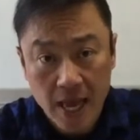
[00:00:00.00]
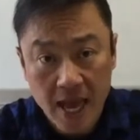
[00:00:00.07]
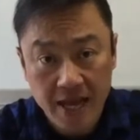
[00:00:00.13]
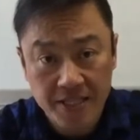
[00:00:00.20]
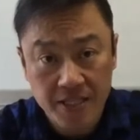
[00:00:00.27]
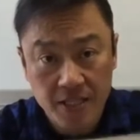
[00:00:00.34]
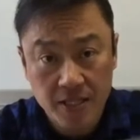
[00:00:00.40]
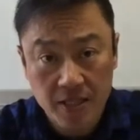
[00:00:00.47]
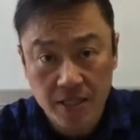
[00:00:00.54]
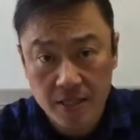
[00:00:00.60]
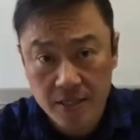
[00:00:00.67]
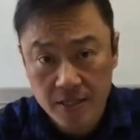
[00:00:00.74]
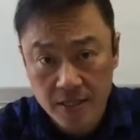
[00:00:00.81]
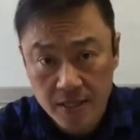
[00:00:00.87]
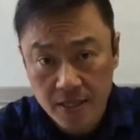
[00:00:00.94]
exit,
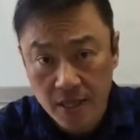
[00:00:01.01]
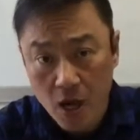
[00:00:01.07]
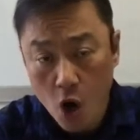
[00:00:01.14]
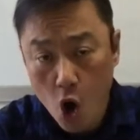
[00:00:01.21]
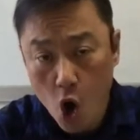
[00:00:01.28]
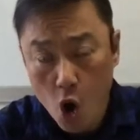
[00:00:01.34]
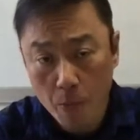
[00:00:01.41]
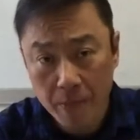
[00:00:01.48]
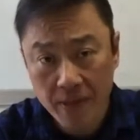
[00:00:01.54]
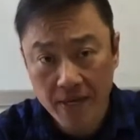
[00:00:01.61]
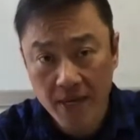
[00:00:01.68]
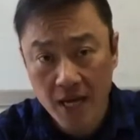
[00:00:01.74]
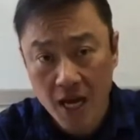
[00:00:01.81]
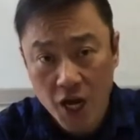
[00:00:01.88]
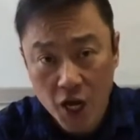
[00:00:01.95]

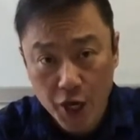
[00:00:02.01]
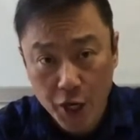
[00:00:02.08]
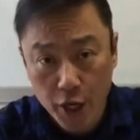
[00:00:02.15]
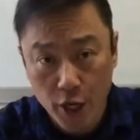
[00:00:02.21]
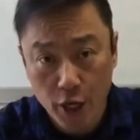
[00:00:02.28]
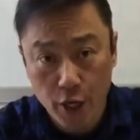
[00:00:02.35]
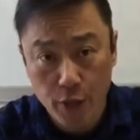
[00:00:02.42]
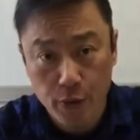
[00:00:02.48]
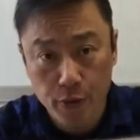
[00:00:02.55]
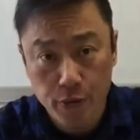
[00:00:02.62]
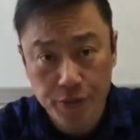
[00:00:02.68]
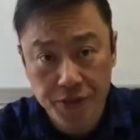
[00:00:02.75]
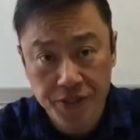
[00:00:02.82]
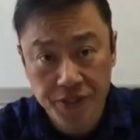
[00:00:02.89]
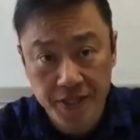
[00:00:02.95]
open,
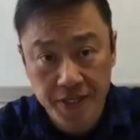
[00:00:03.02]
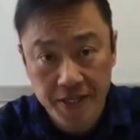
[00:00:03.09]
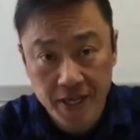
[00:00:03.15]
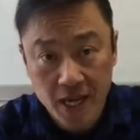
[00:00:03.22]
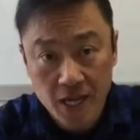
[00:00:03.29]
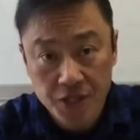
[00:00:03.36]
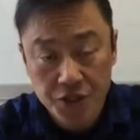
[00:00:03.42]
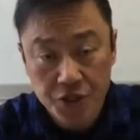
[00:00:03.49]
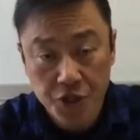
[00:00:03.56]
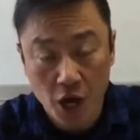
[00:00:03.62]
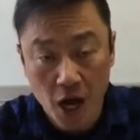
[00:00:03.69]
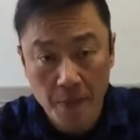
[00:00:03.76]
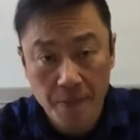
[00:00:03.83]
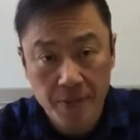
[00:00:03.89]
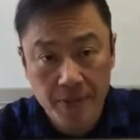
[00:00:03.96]
closed,
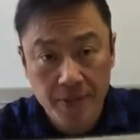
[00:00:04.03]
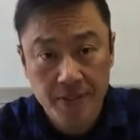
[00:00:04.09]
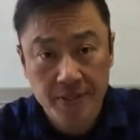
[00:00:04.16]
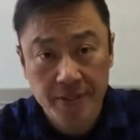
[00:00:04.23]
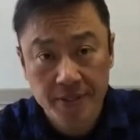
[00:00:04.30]
stop,